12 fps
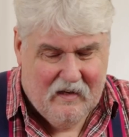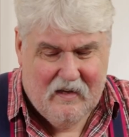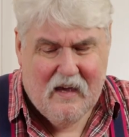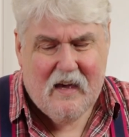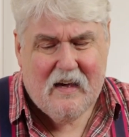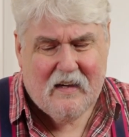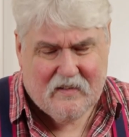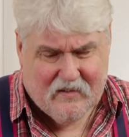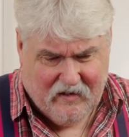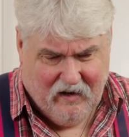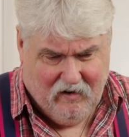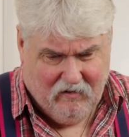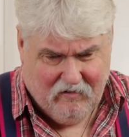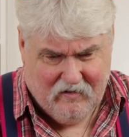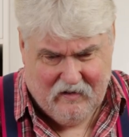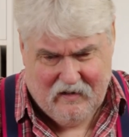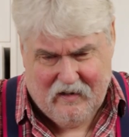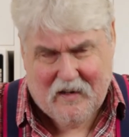years ago,
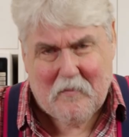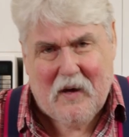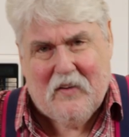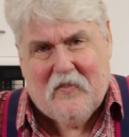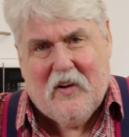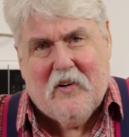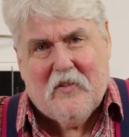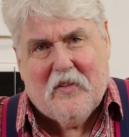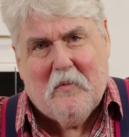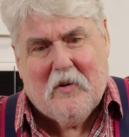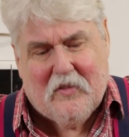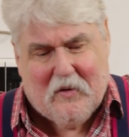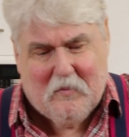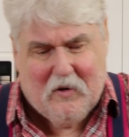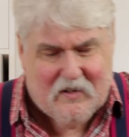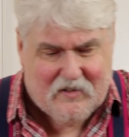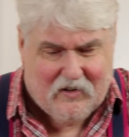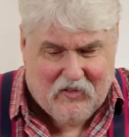and I made it for Healthy, Wealthy and
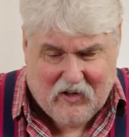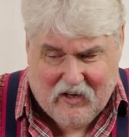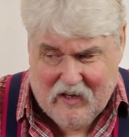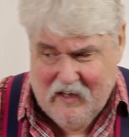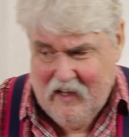Wise, I think.